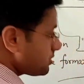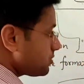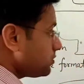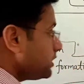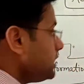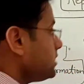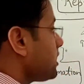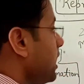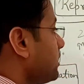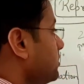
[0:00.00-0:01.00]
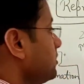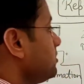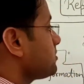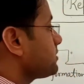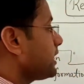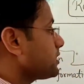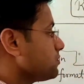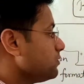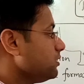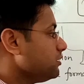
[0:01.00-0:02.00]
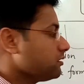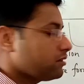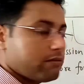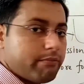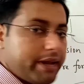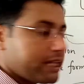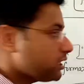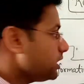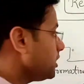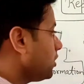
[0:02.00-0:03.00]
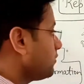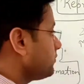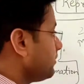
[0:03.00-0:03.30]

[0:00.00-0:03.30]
So these are the sexual method of